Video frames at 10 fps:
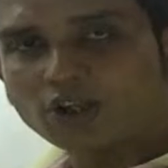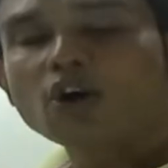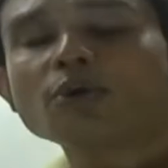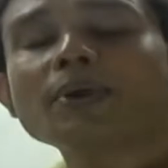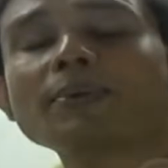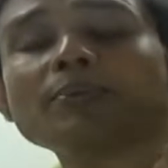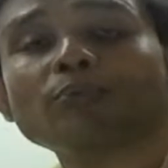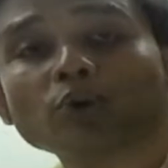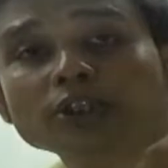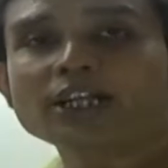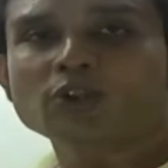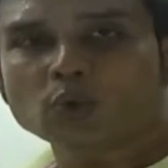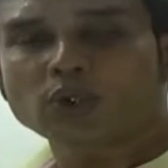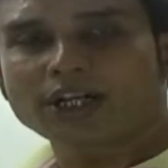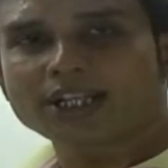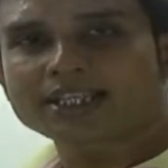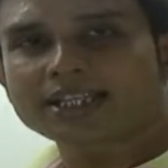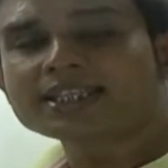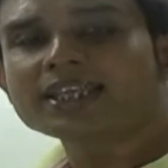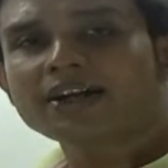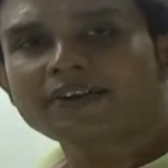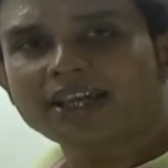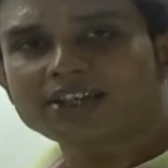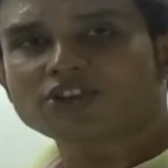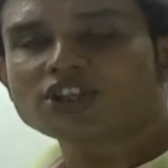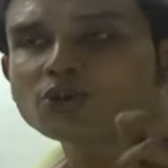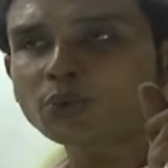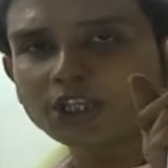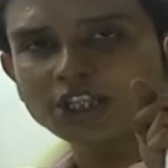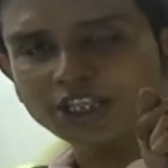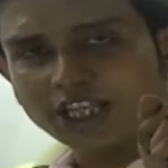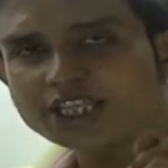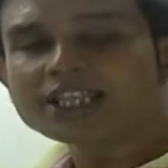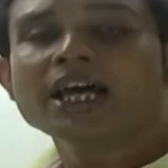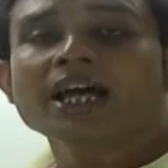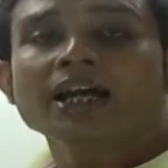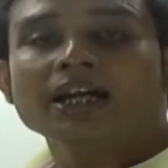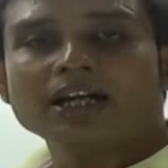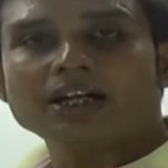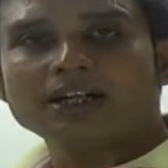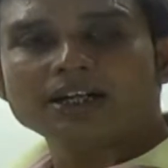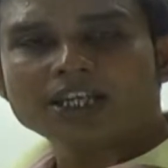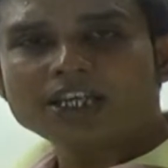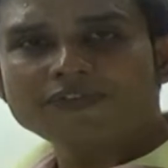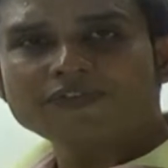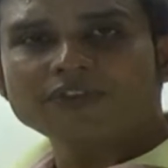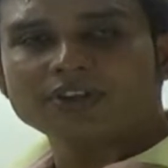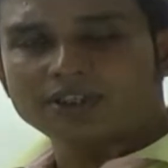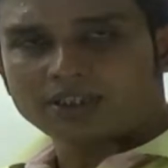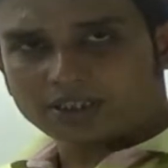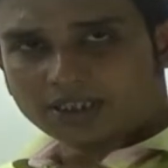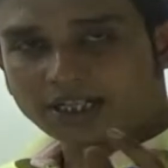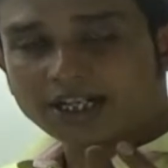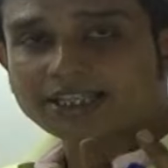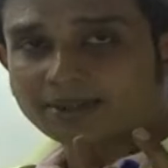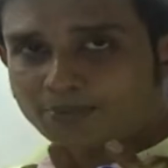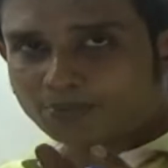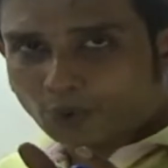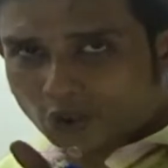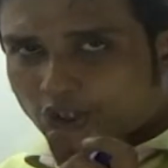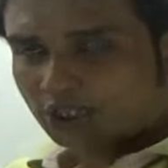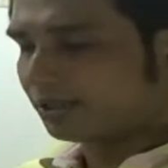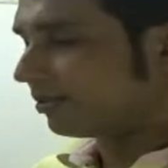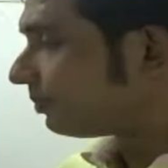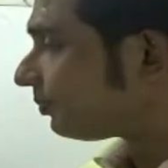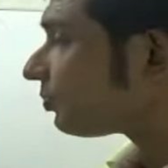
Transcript: or maybe more than two conditions are exist within this if condition portion.